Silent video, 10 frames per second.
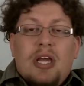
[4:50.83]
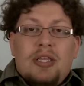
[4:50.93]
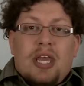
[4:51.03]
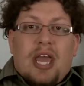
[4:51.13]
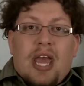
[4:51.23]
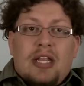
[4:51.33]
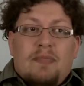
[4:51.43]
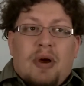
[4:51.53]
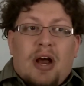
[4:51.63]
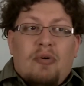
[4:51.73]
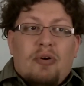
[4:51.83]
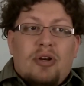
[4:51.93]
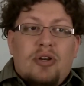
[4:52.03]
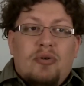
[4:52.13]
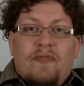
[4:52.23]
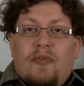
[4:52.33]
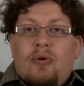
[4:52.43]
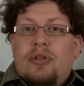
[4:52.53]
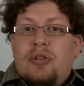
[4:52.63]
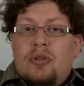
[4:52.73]
They had the power to
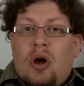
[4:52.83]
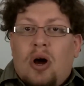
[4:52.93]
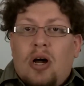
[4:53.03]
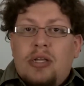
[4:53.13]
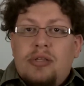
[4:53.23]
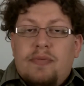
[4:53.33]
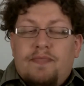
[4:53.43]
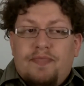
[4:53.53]
enforce the laws.